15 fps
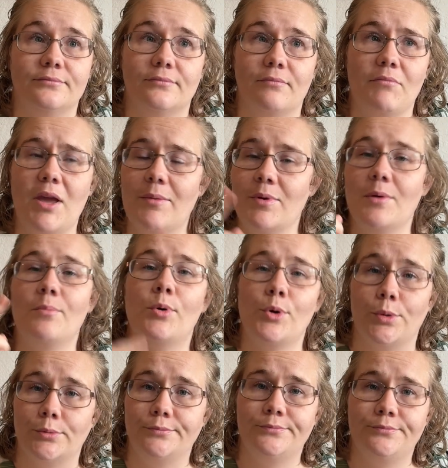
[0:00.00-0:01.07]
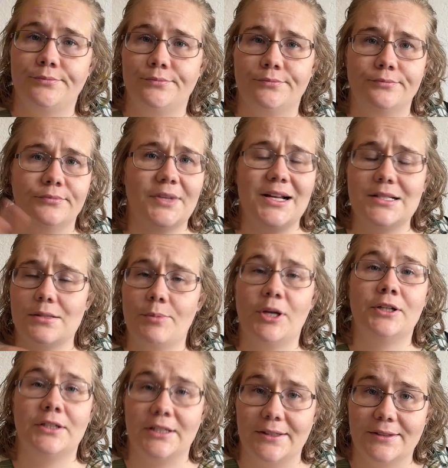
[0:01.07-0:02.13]
maybe a bowl. That's
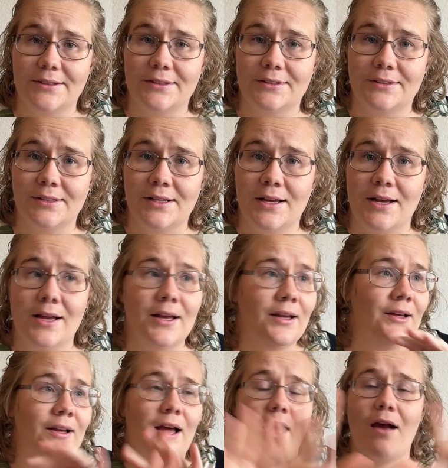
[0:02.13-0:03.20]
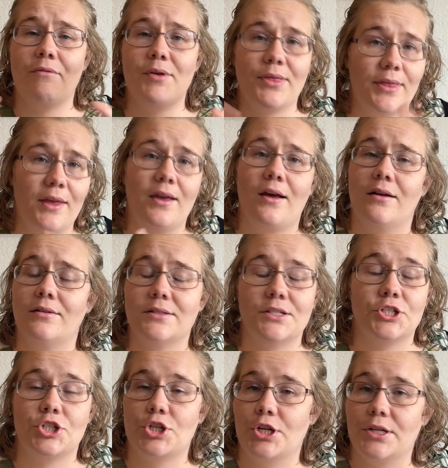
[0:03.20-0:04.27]
about it. Everything else
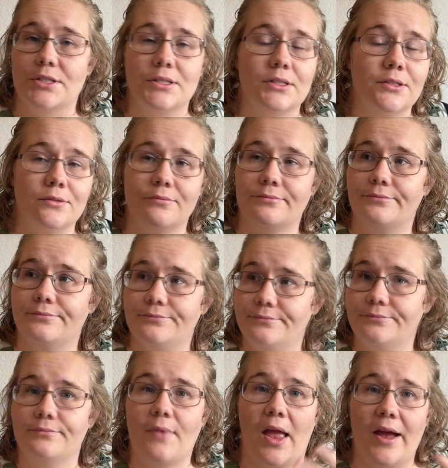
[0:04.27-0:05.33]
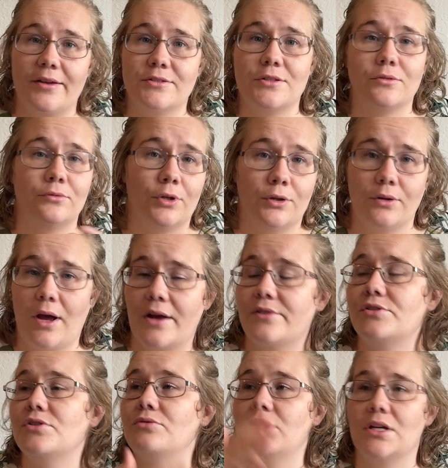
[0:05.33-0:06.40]
is just as you
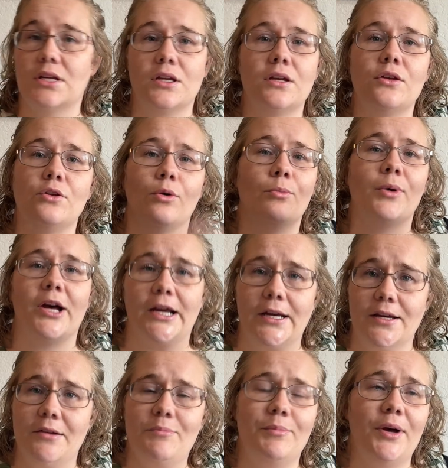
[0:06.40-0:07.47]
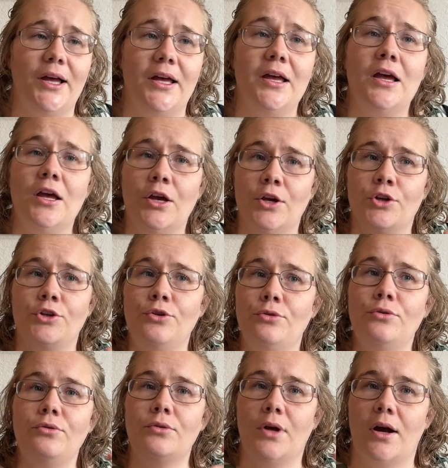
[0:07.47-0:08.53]
need it, you'll buy it. But you
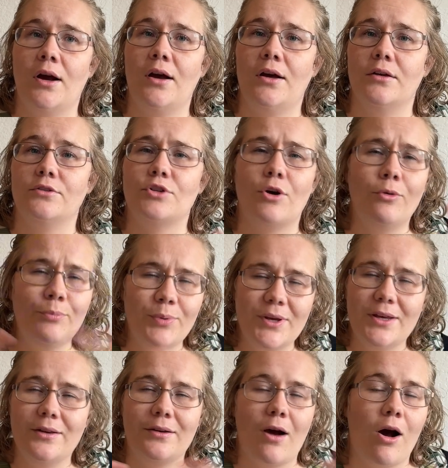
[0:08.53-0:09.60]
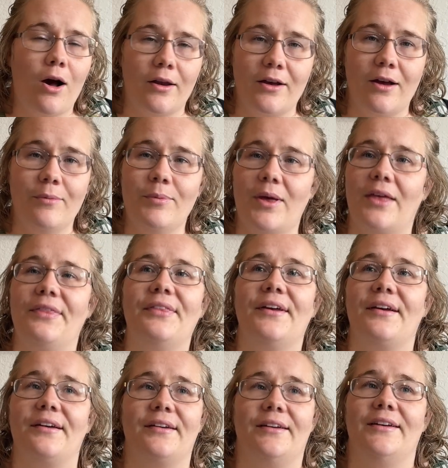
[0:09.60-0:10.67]
don't be caught up in
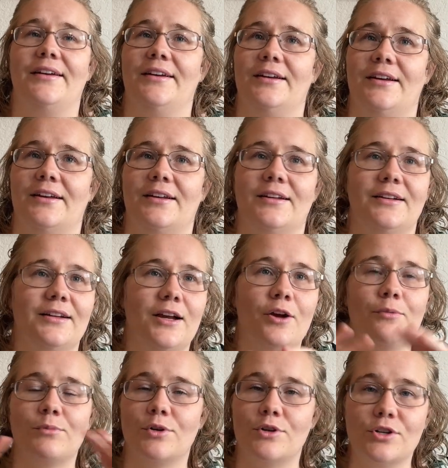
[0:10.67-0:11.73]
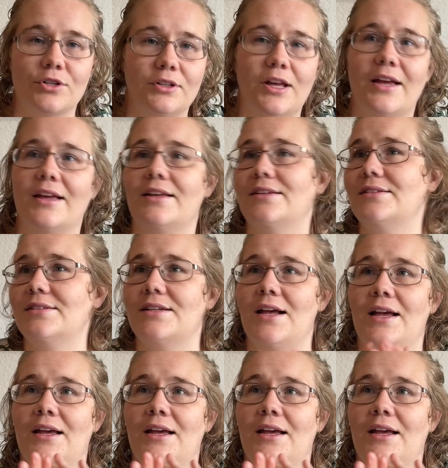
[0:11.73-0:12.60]
the commercialized